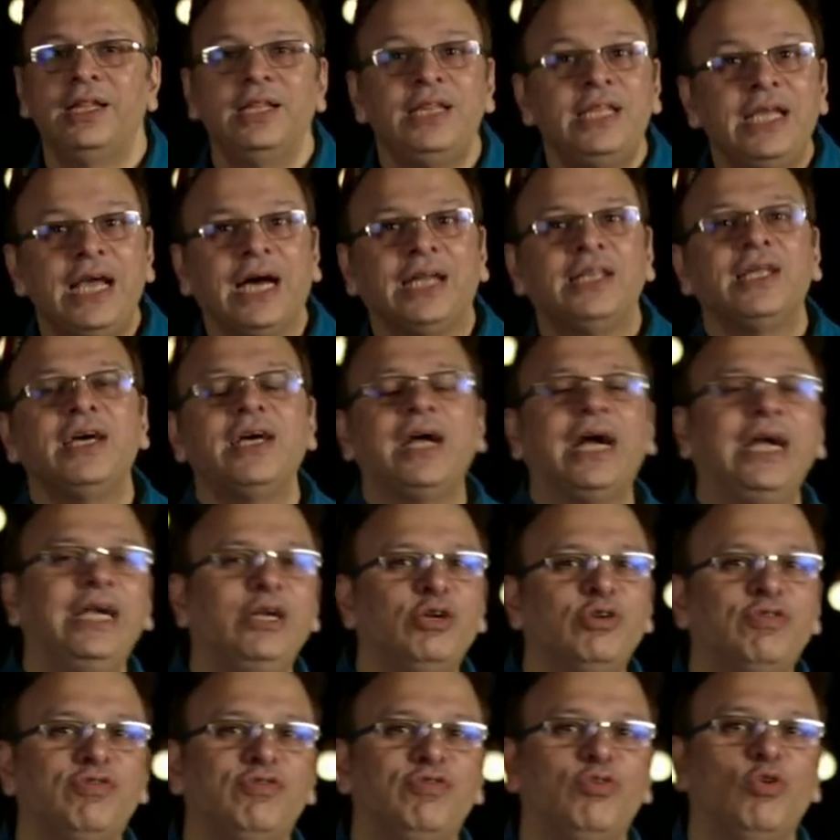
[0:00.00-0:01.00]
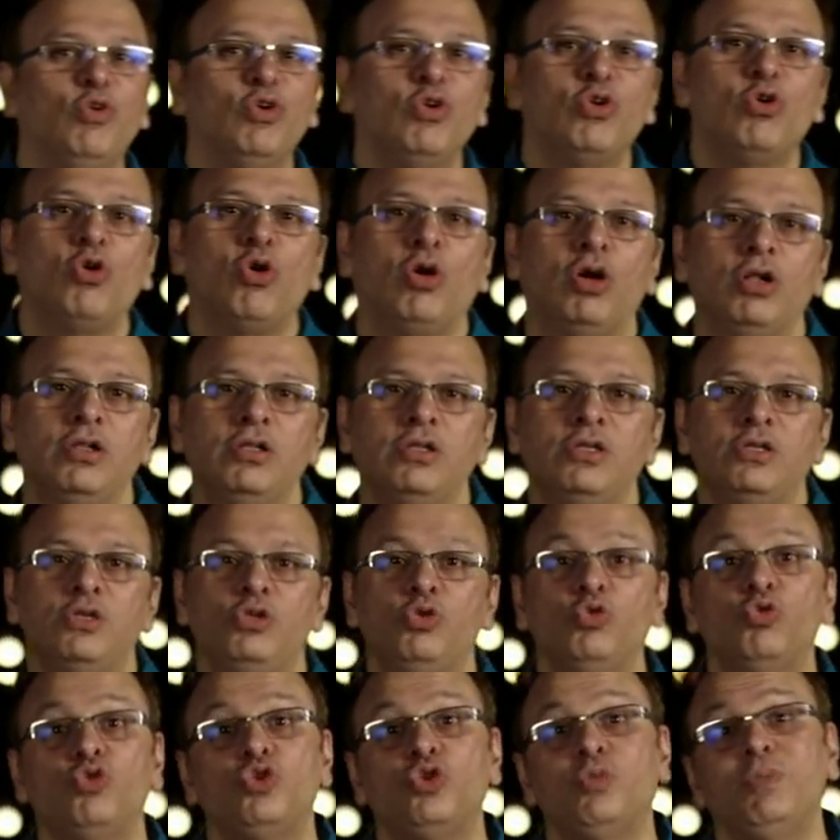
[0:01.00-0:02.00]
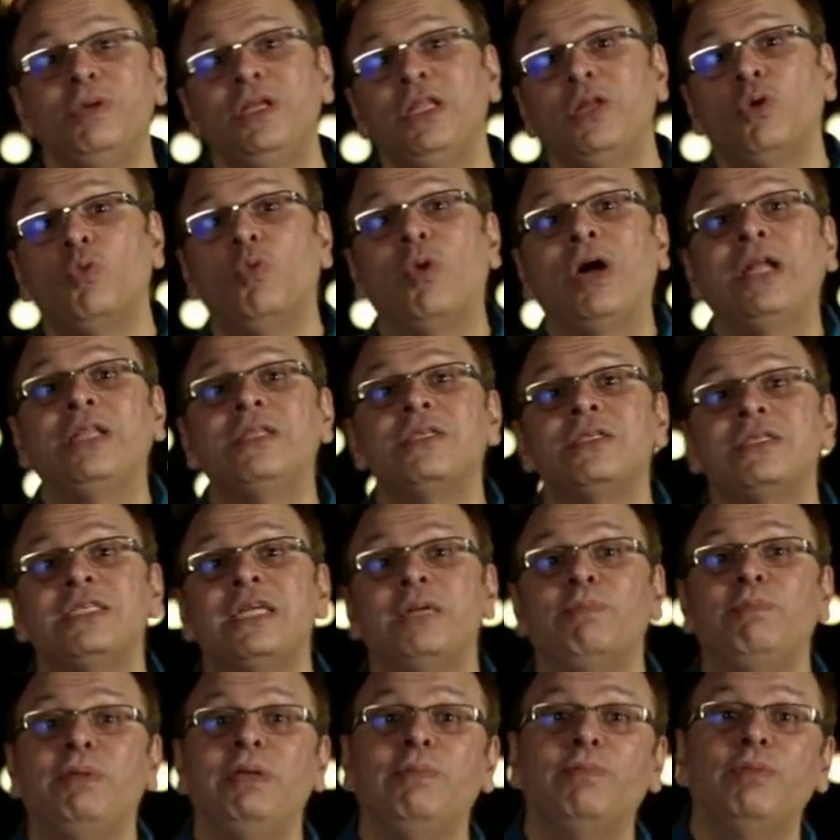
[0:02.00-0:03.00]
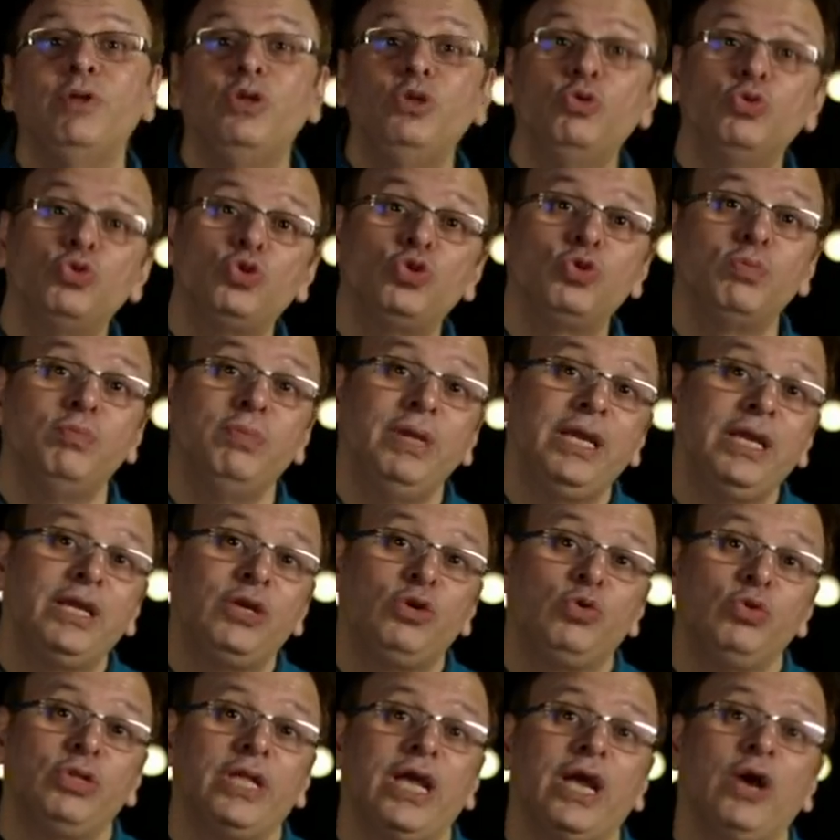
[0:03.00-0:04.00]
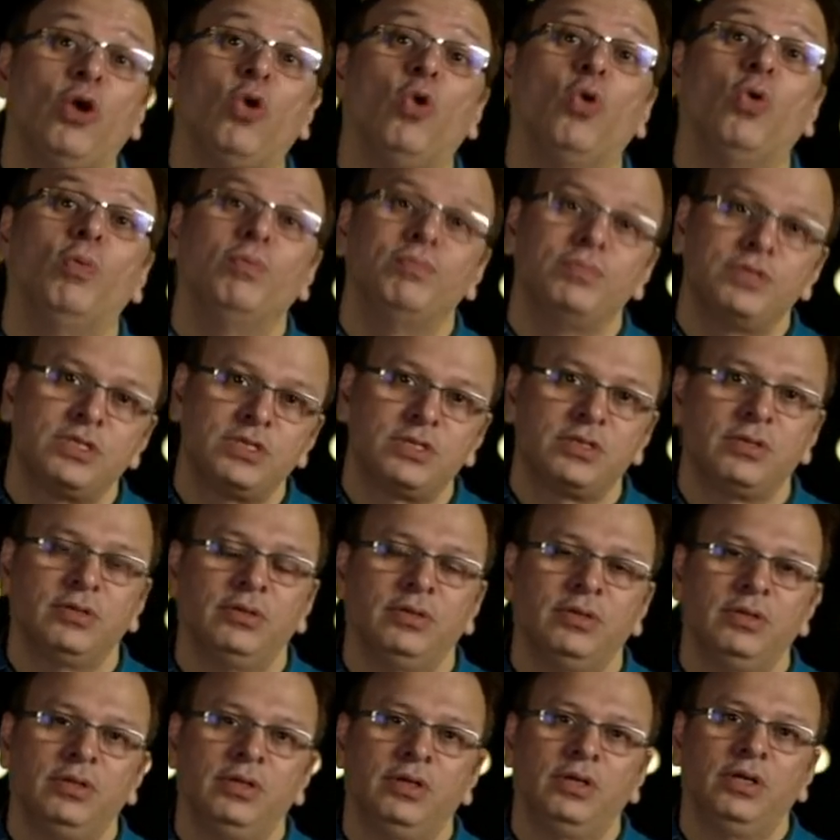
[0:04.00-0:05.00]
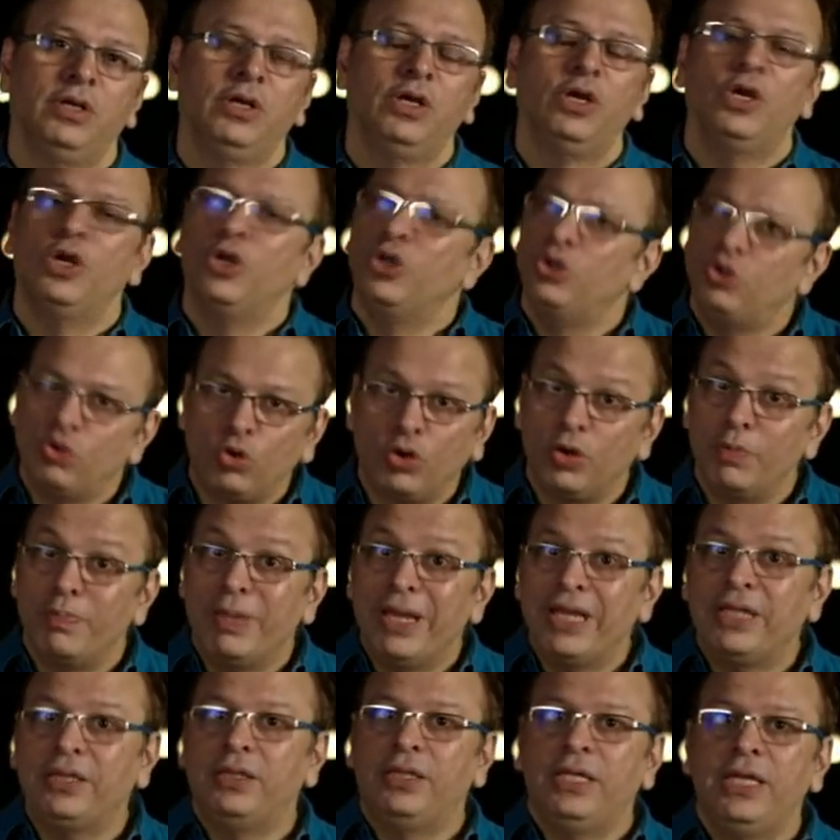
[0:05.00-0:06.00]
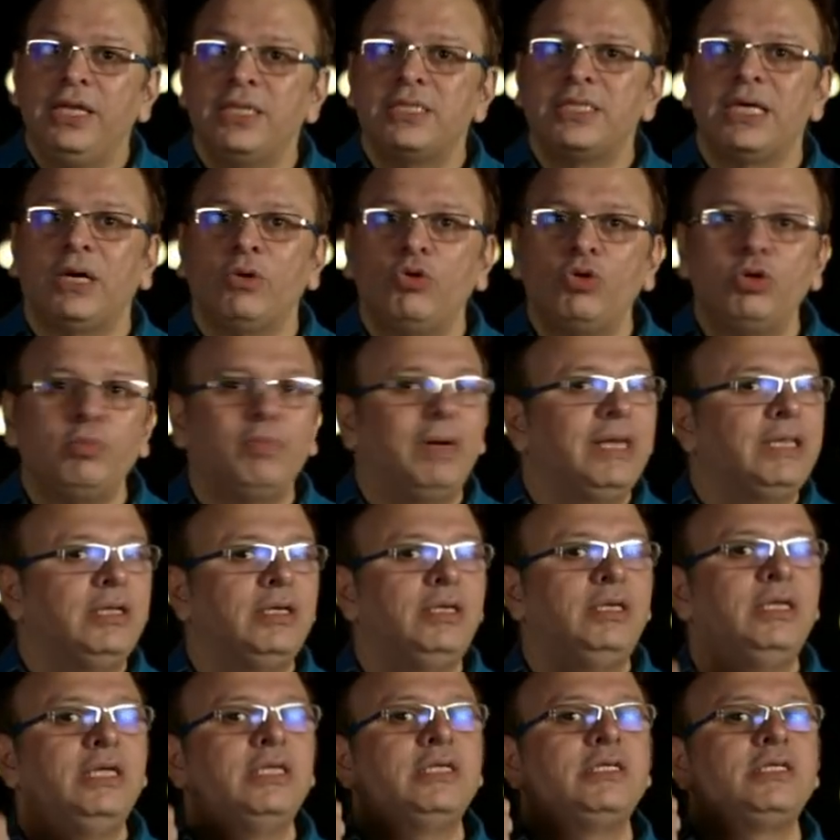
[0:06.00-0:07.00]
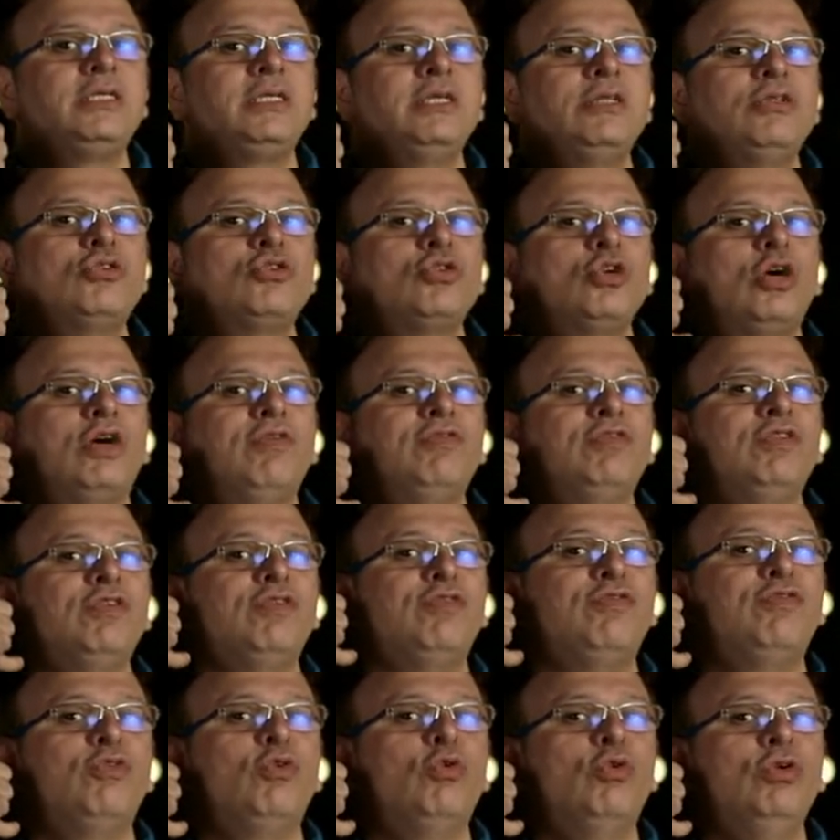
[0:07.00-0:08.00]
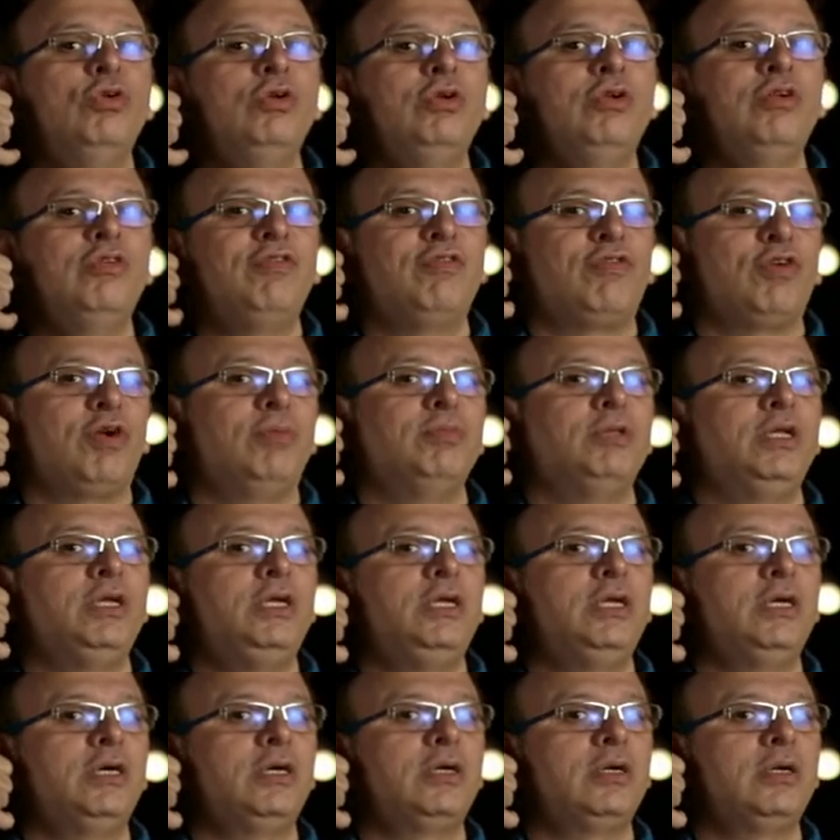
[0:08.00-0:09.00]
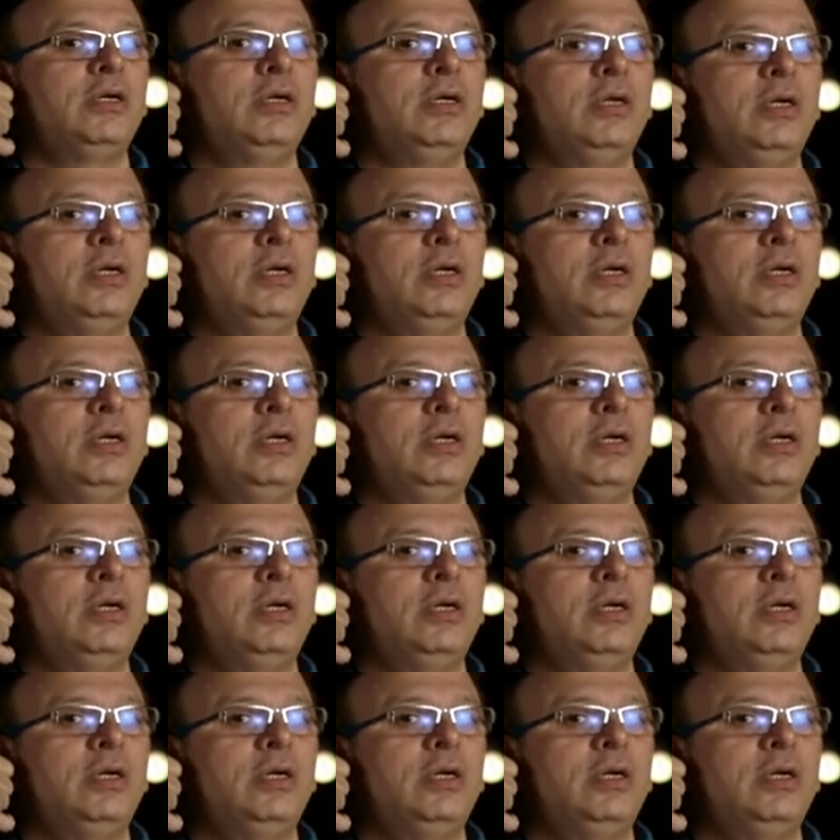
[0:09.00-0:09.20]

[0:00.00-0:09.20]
The other kind of phone calls used to be the ones that people used to make to their homes. You could make these out by the distance of the phone from the ear.